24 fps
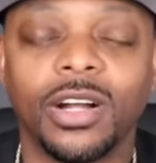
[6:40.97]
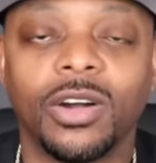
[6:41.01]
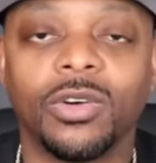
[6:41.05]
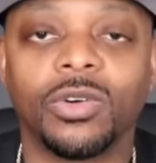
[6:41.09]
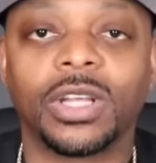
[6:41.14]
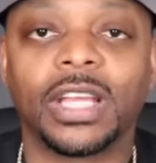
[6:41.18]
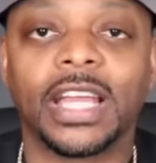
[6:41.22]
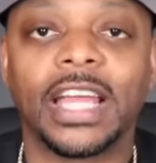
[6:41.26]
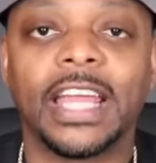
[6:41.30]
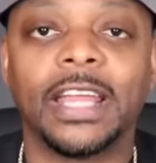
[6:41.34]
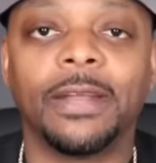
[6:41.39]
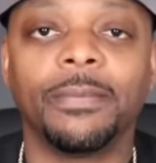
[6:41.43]

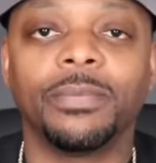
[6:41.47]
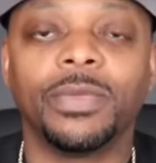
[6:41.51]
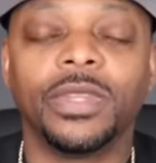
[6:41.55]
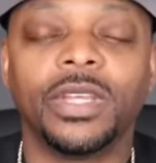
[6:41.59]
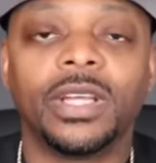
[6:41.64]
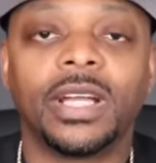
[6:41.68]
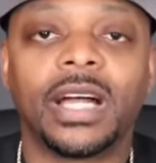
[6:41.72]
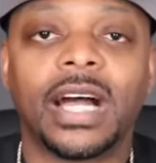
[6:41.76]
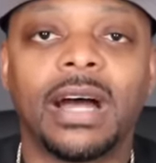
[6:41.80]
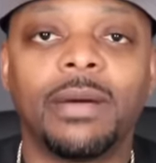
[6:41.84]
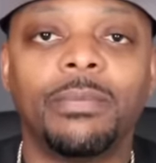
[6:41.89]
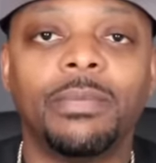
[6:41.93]
Okay,
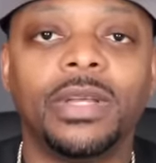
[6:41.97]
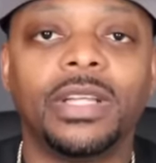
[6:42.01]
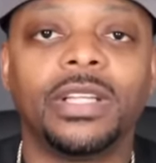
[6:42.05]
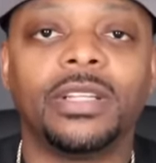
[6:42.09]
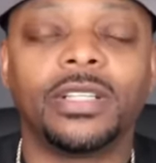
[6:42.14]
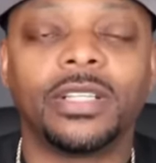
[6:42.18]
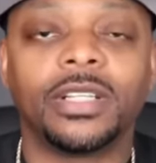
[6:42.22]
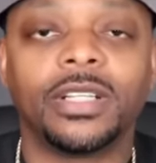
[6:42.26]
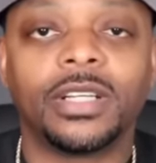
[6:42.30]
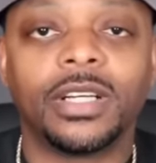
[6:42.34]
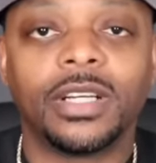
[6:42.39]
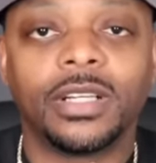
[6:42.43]
I've
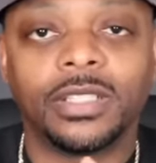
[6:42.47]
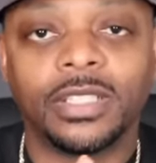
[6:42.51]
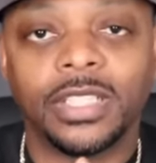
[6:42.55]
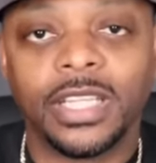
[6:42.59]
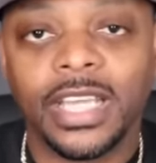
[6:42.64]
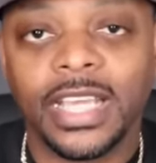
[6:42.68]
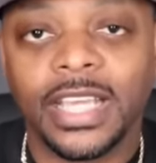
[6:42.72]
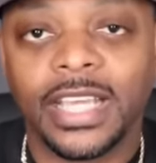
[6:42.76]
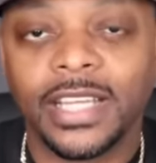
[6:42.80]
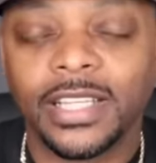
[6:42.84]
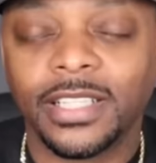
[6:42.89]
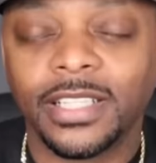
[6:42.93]
been
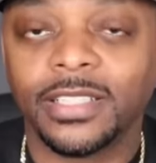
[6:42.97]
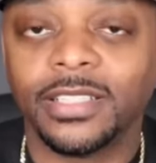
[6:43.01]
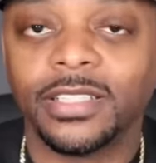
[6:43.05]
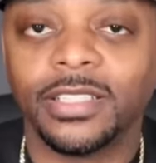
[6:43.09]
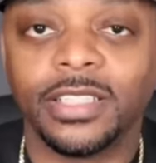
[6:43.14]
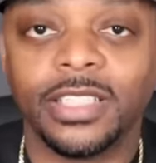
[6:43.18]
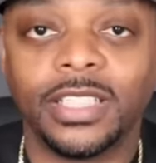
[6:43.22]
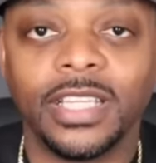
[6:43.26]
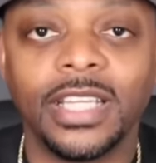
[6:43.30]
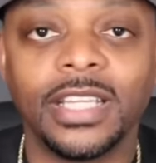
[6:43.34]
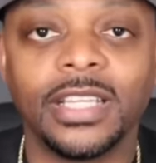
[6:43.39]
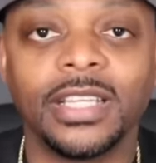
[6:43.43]
again
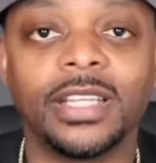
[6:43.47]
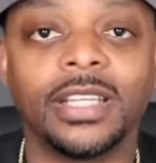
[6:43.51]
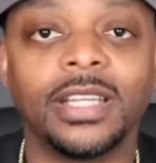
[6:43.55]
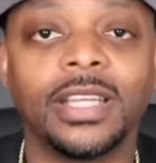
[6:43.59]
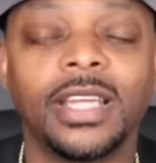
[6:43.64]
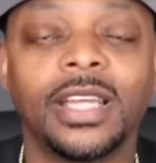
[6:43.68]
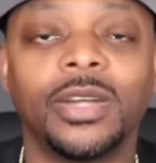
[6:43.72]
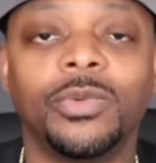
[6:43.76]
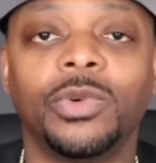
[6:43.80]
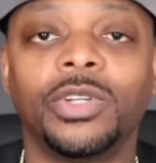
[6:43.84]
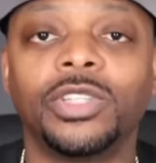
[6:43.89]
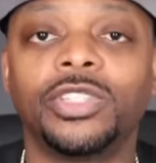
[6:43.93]
getting it
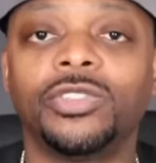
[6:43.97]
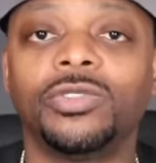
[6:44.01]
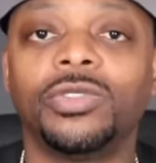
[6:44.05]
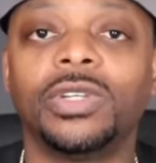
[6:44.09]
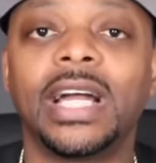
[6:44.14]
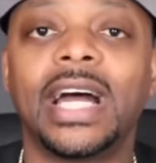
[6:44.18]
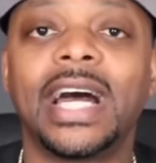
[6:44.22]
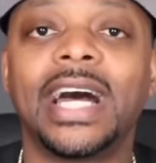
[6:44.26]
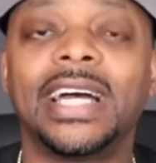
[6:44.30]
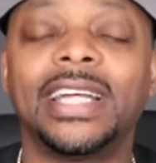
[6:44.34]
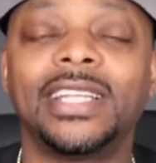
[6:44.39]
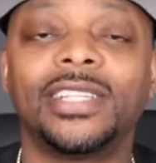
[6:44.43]
in with you
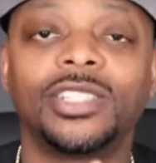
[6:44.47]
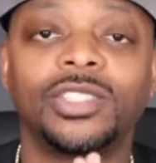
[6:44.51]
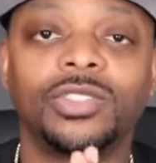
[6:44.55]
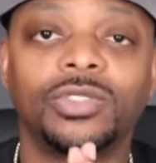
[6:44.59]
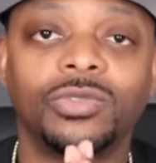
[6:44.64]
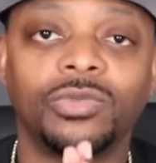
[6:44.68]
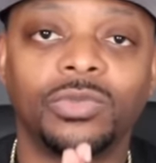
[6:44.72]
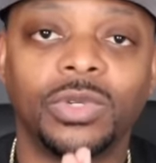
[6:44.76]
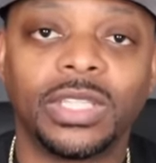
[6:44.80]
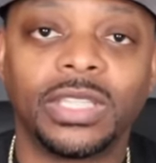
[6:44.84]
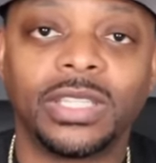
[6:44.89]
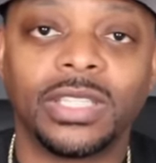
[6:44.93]
guys
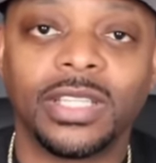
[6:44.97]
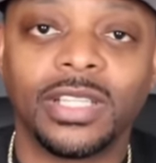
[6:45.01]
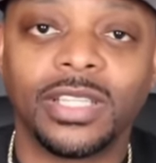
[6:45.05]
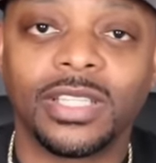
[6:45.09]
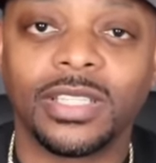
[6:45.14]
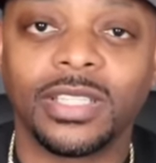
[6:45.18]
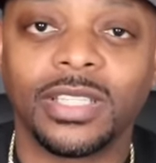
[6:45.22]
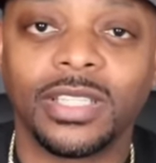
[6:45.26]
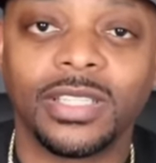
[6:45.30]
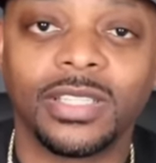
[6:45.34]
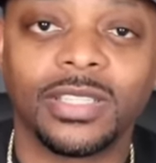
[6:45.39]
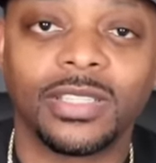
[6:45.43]
with this
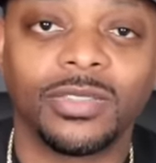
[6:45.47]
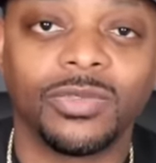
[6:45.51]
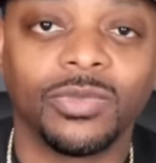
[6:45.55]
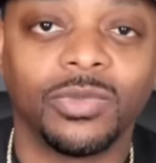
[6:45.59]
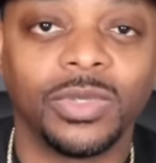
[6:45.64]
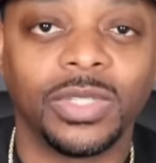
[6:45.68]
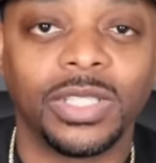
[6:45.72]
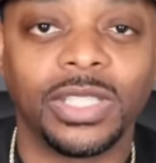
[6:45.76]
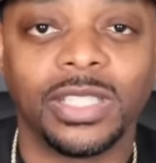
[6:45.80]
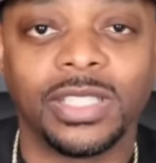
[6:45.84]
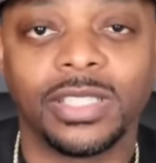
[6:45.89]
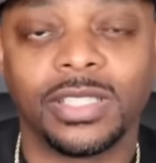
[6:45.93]
since the
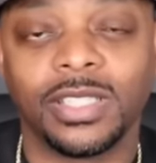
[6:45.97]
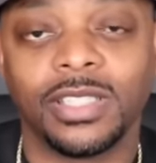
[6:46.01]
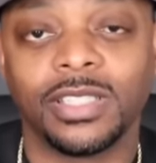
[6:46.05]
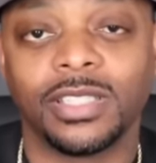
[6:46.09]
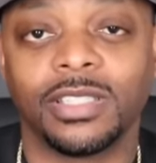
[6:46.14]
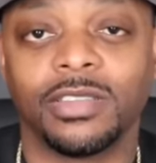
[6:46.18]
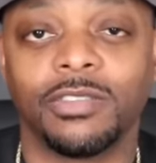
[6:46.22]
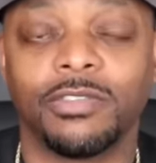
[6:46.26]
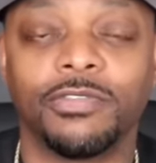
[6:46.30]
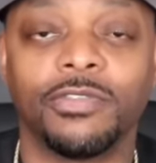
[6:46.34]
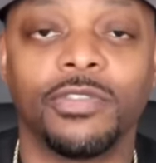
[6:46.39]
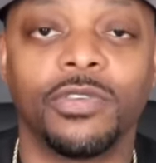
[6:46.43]
with the, since
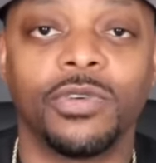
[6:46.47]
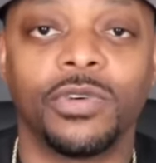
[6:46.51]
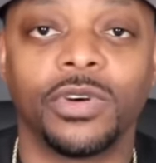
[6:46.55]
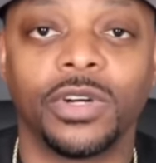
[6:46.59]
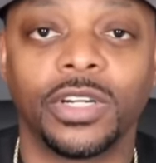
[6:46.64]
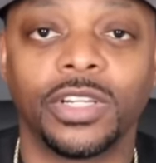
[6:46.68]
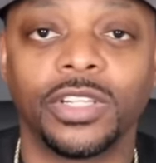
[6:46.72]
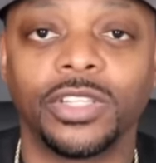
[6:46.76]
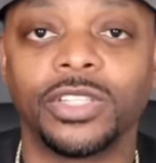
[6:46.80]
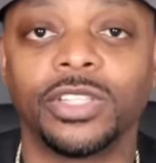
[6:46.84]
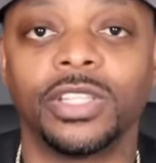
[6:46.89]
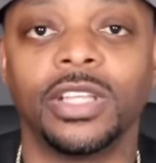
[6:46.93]
the
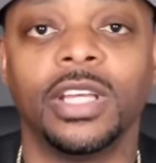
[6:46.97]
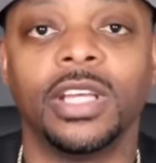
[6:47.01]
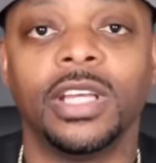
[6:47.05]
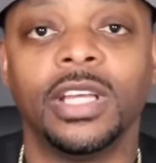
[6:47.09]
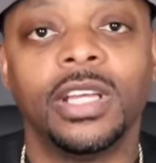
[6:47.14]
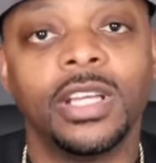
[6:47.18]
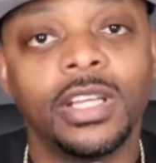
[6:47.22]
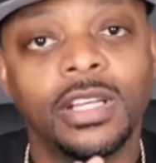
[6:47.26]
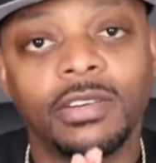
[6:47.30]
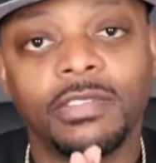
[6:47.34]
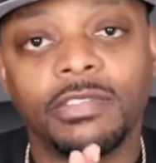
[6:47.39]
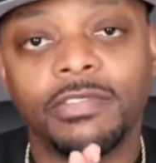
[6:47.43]
fours
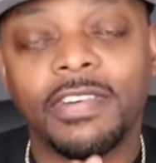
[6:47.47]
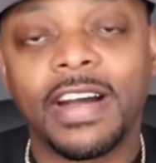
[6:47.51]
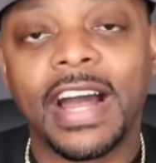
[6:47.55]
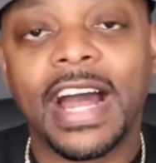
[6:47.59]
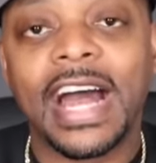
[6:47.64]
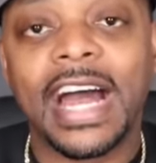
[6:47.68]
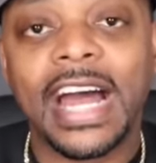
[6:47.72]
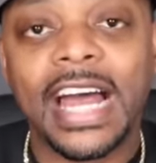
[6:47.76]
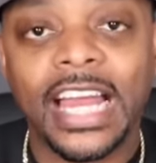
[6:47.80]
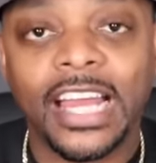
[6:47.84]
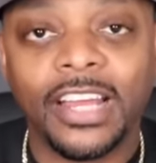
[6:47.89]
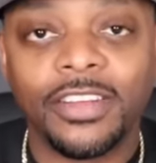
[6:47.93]

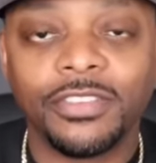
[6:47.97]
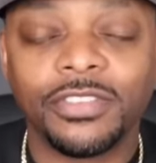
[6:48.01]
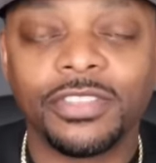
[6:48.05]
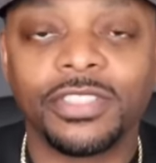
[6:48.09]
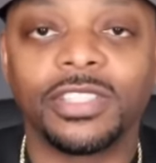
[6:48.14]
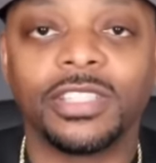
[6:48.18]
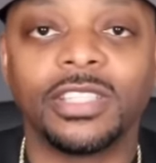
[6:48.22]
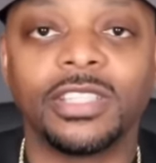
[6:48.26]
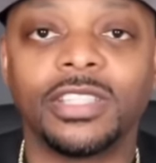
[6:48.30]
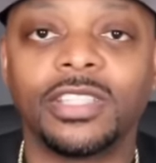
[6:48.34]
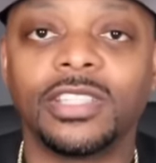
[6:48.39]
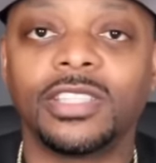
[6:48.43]

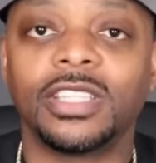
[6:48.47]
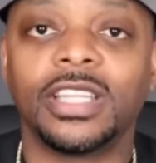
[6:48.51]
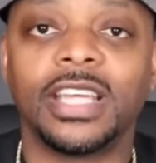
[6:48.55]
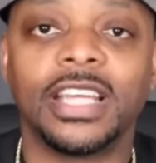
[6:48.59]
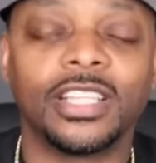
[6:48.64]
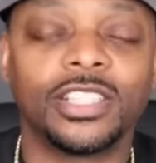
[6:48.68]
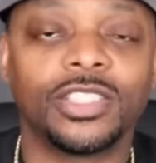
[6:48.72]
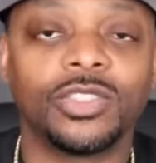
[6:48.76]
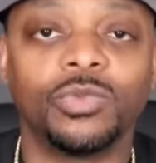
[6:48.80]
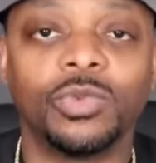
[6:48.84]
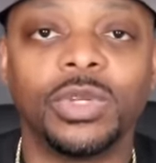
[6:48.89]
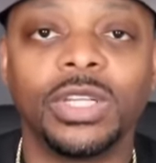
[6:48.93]
fives,
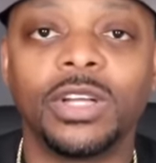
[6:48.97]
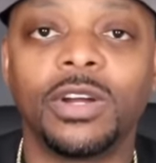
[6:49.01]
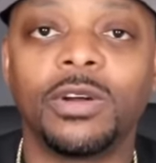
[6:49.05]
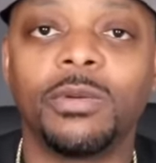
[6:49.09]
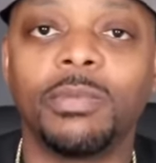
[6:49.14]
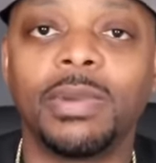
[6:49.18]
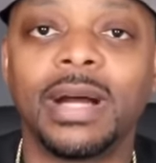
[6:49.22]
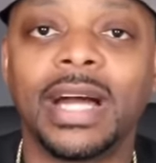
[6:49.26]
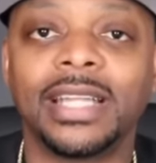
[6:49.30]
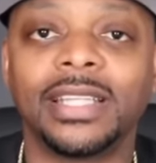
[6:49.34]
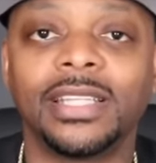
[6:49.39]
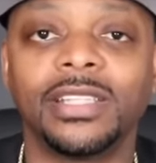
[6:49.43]
six, and we
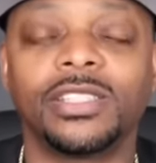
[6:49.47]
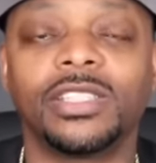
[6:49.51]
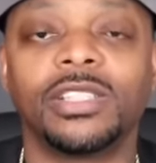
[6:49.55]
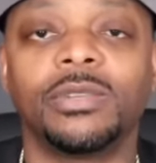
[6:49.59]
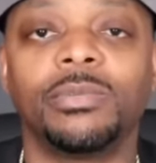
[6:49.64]
don't buy this